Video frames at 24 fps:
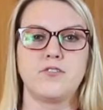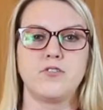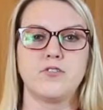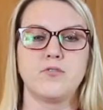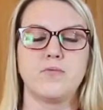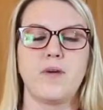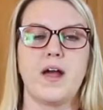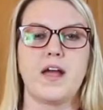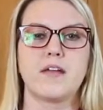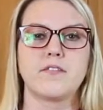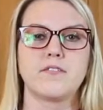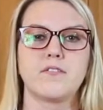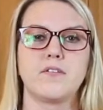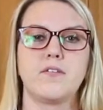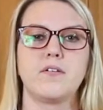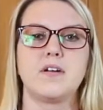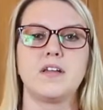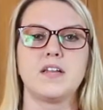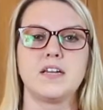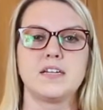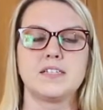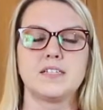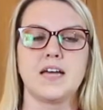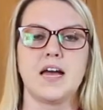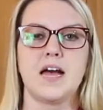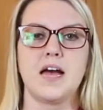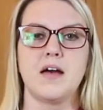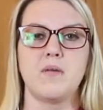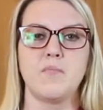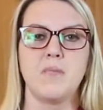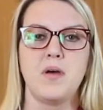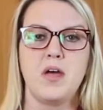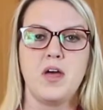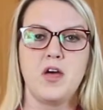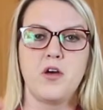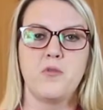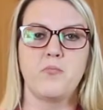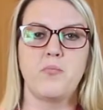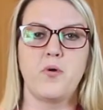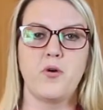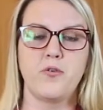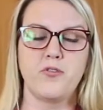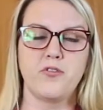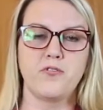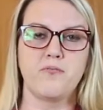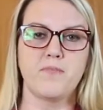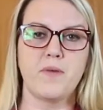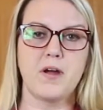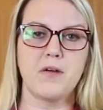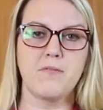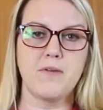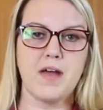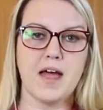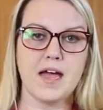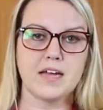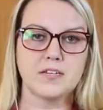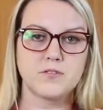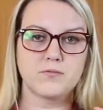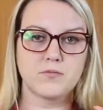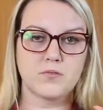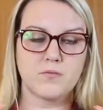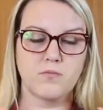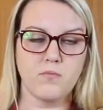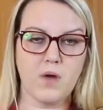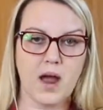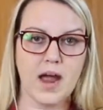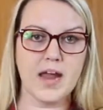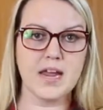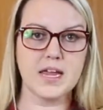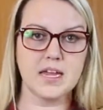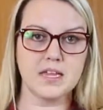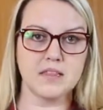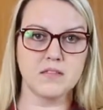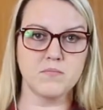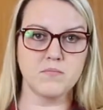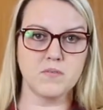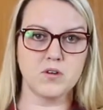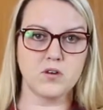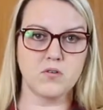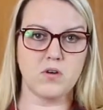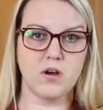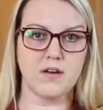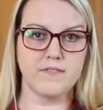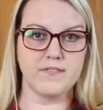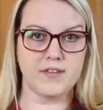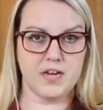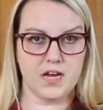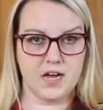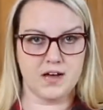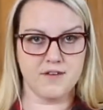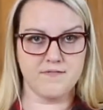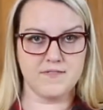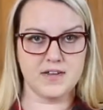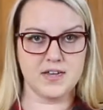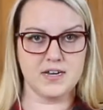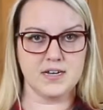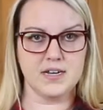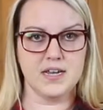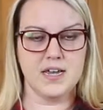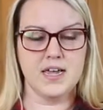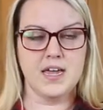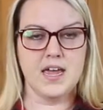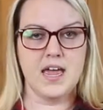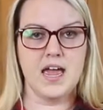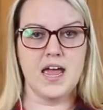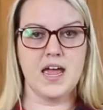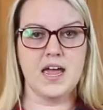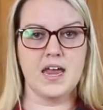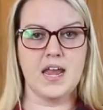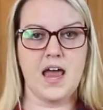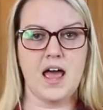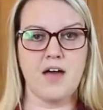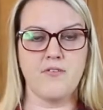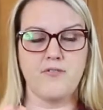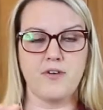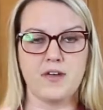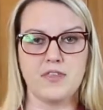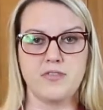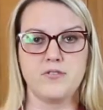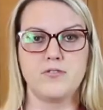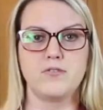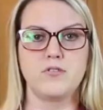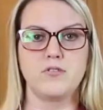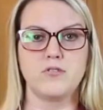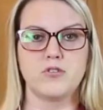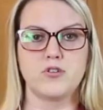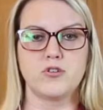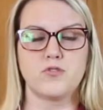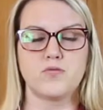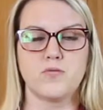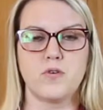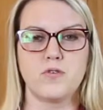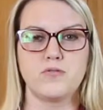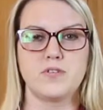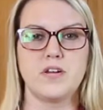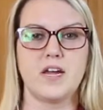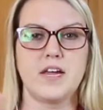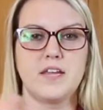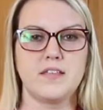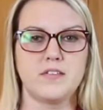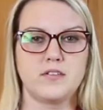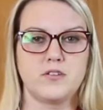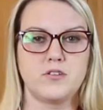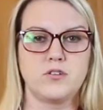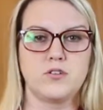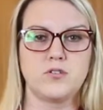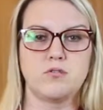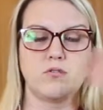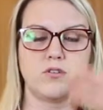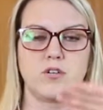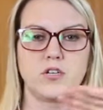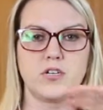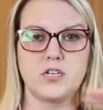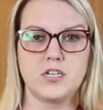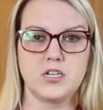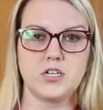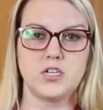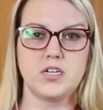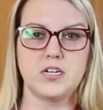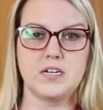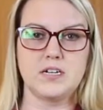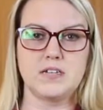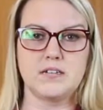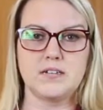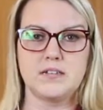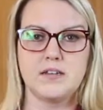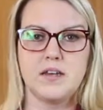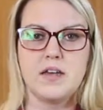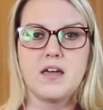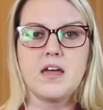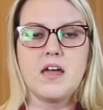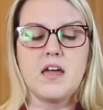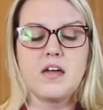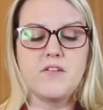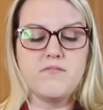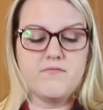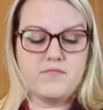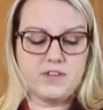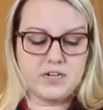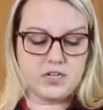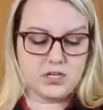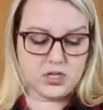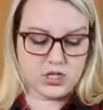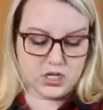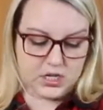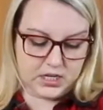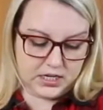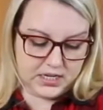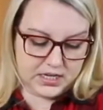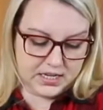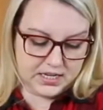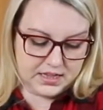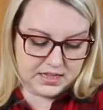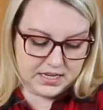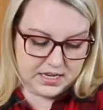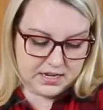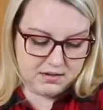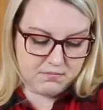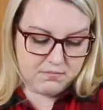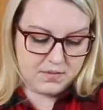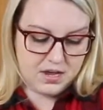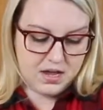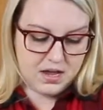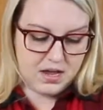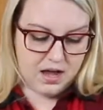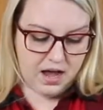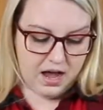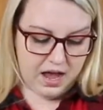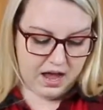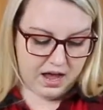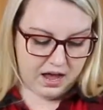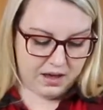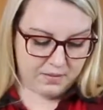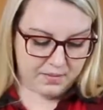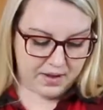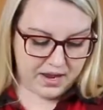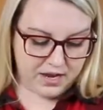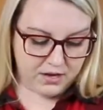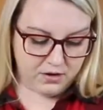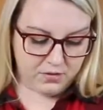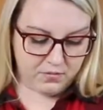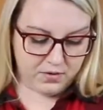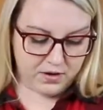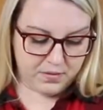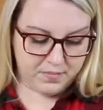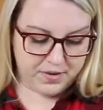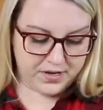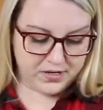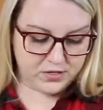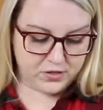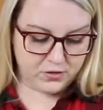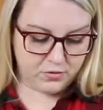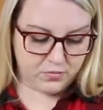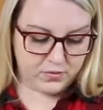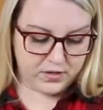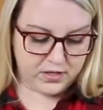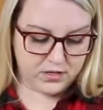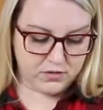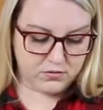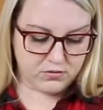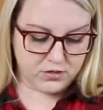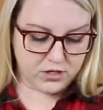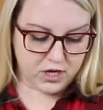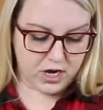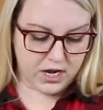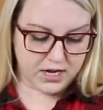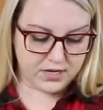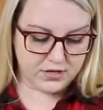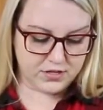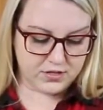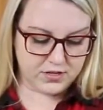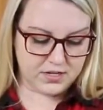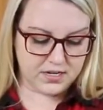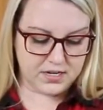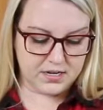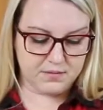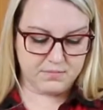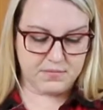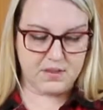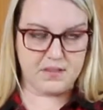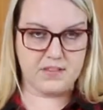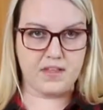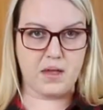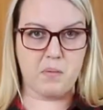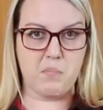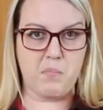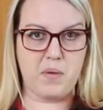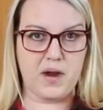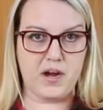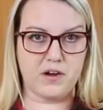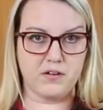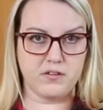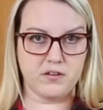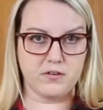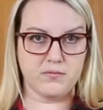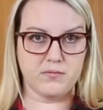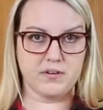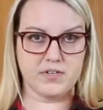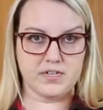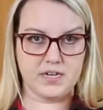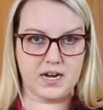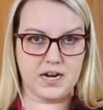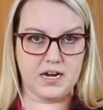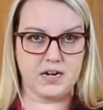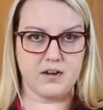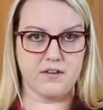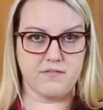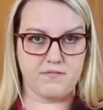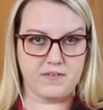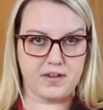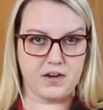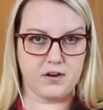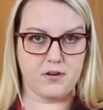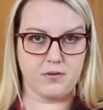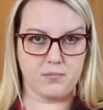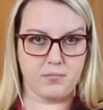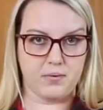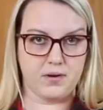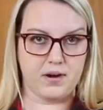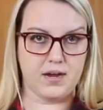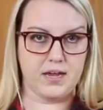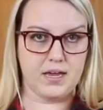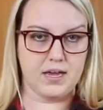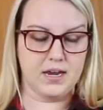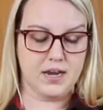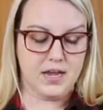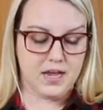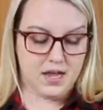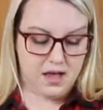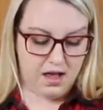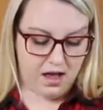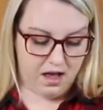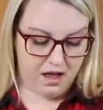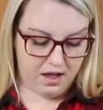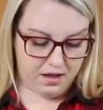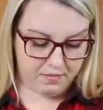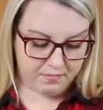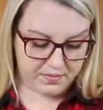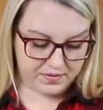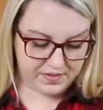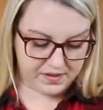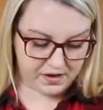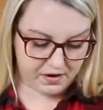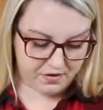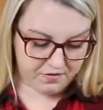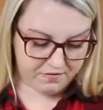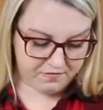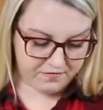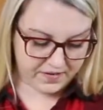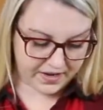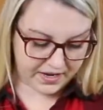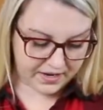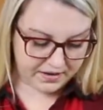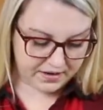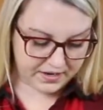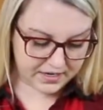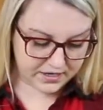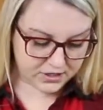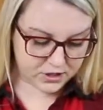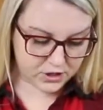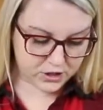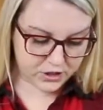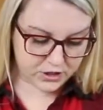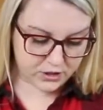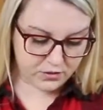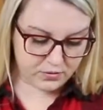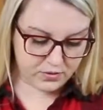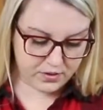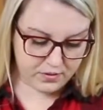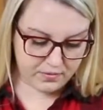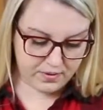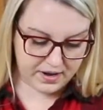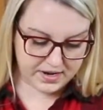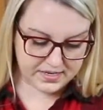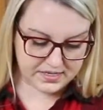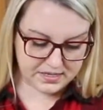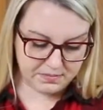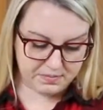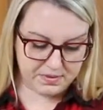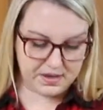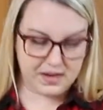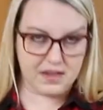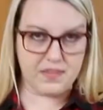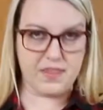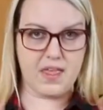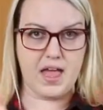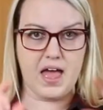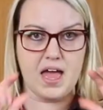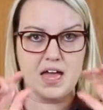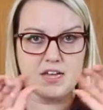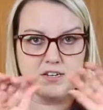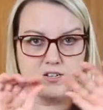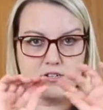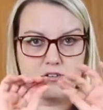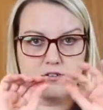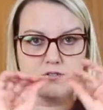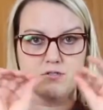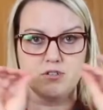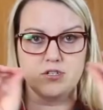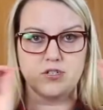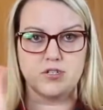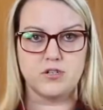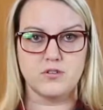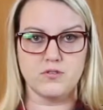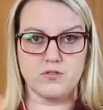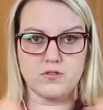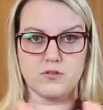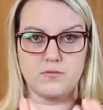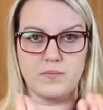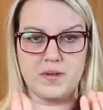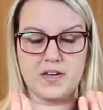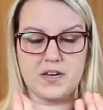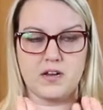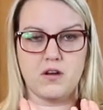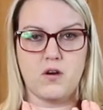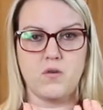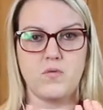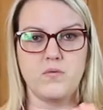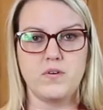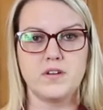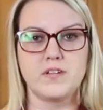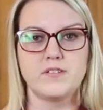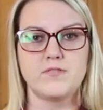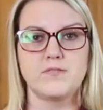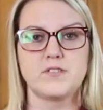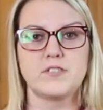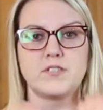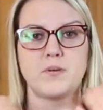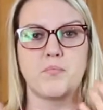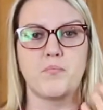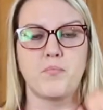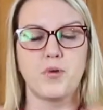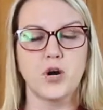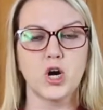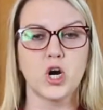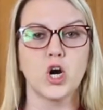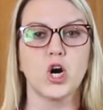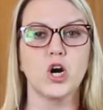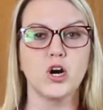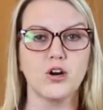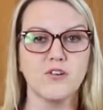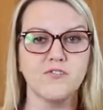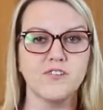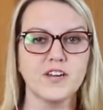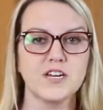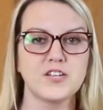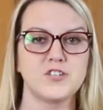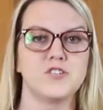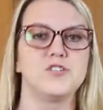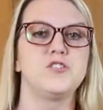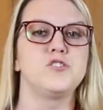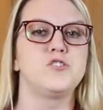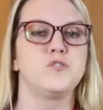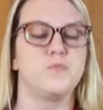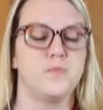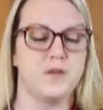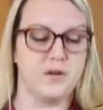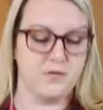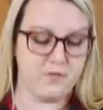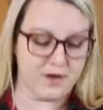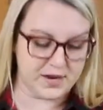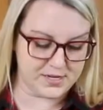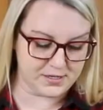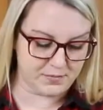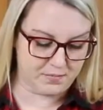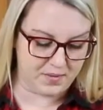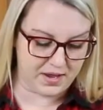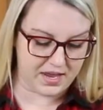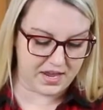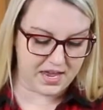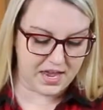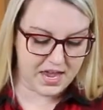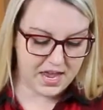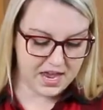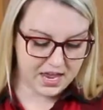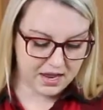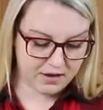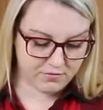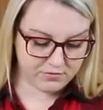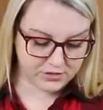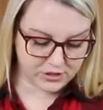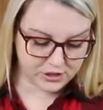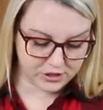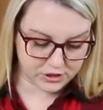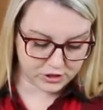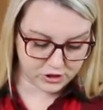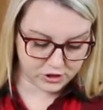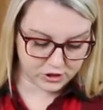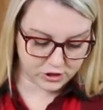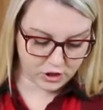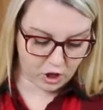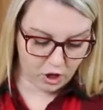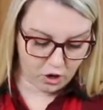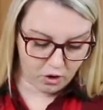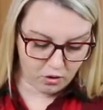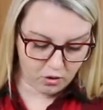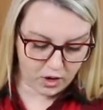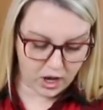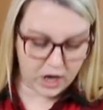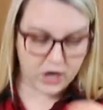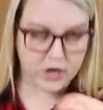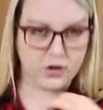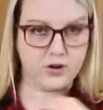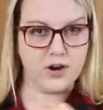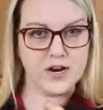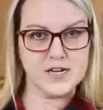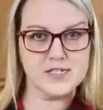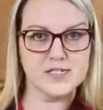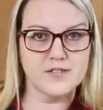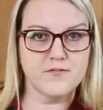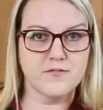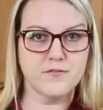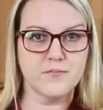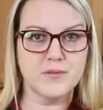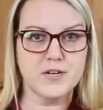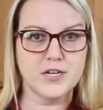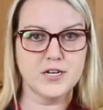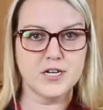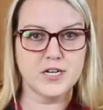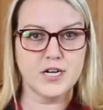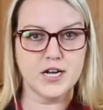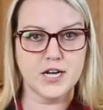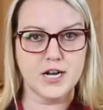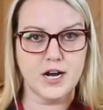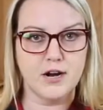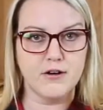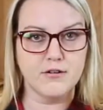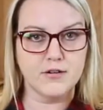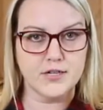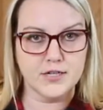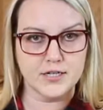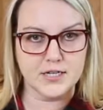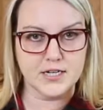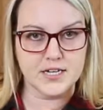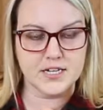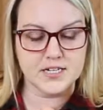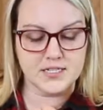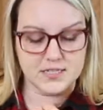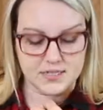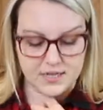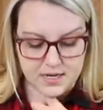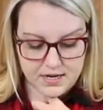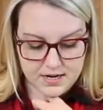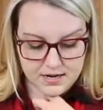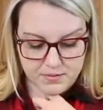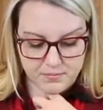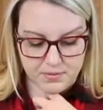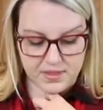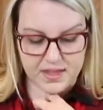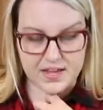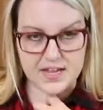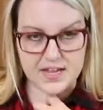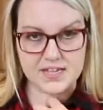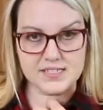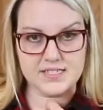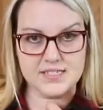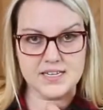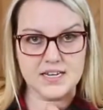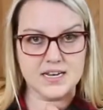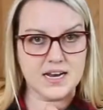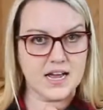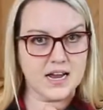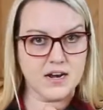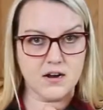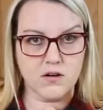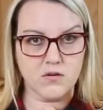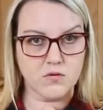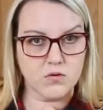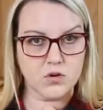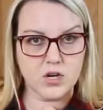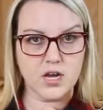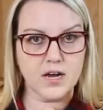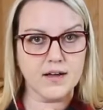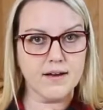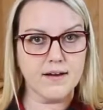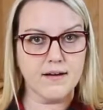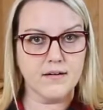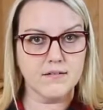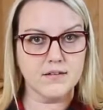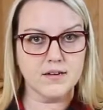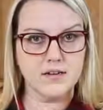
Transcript: 2 racks going at a time. Both of my racks were right in the middle of the oven, and halfway through you just rotate the 2 cookie sheets and finish cooking them. And you want to make sure when you touch them that they barely retain a fingerprint. But they are a very chewy recipe, and the edges are just a little bit golden, so it's the perfect gingerbread recipe. It was just so crazy for me to cut out cookies. But like I said, I don't cut out